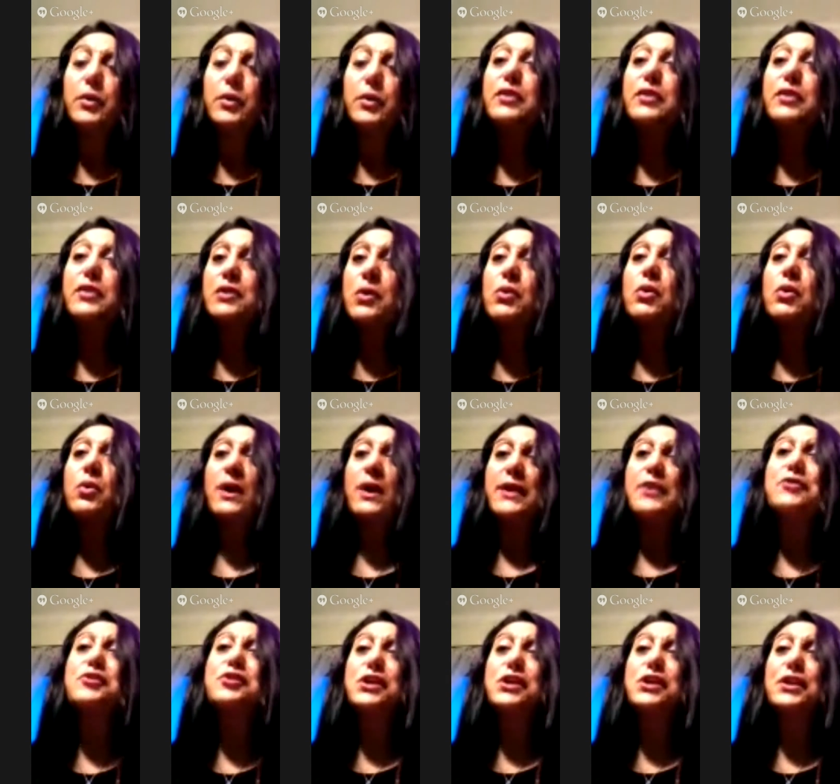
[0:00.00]
there was no
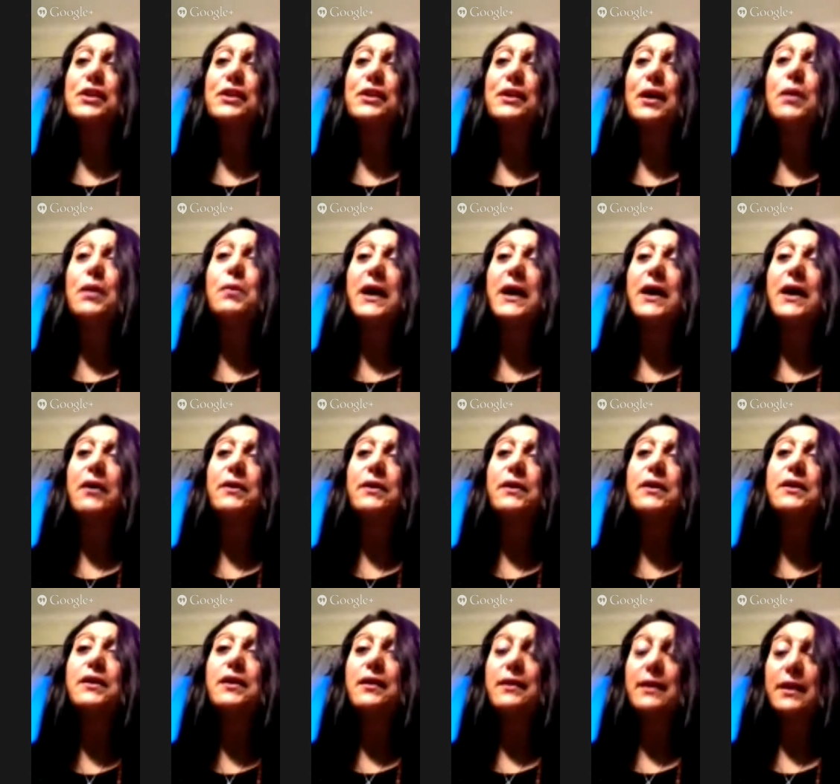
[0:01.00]
question
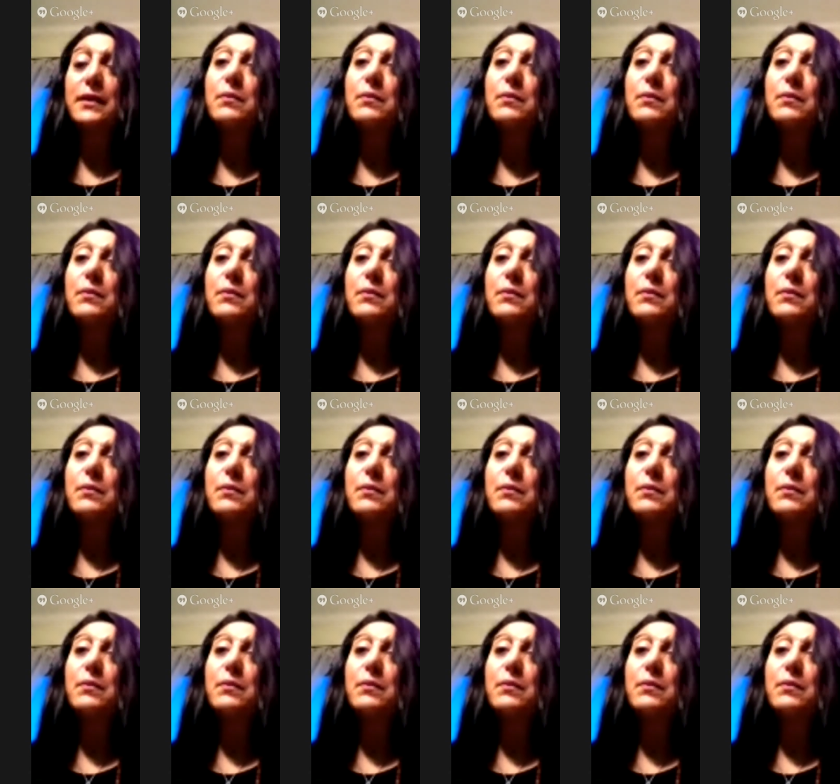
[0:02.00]
about